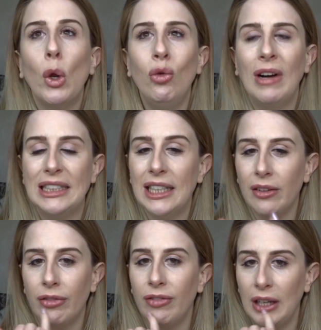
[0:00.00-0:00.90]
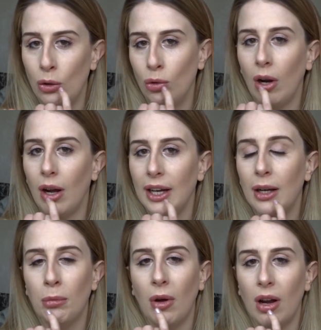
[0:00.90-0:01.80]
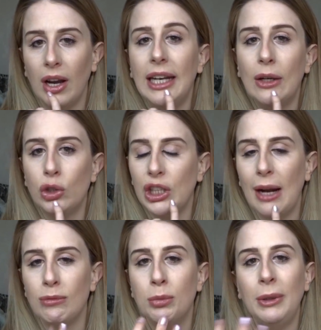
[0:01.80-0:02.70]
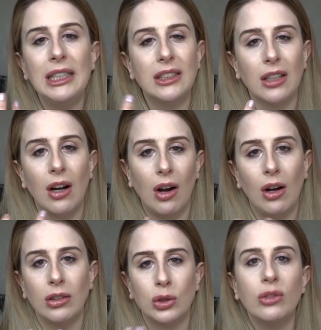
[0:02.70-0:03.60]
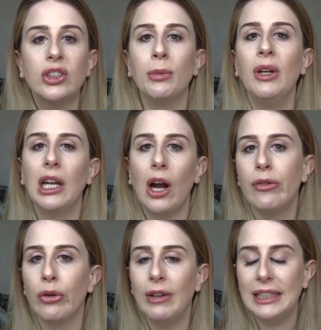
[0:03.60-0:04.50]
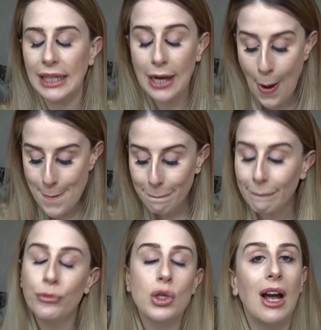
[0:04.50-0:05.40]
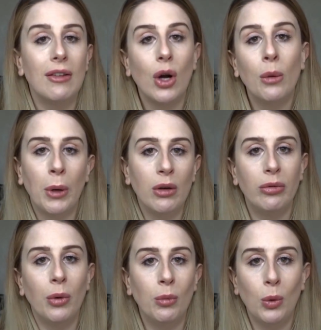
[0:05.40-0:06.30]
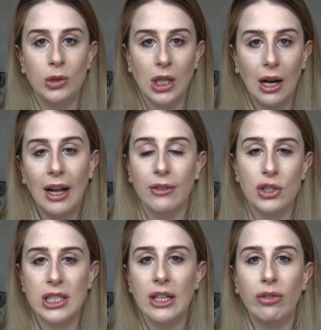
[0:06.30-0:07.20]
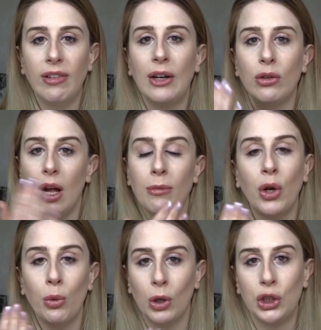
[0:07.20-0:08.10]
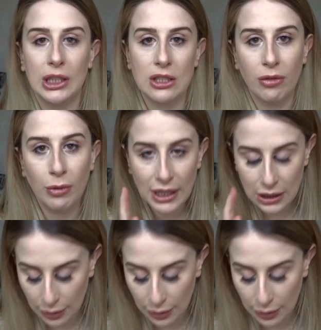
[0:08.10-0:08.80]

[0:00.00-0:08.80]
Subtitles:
Already I feel like my little chapped bits are sort of smoothing over already. So I have got a bowl of warm water and just a little flannel that I'm going to wash this off with.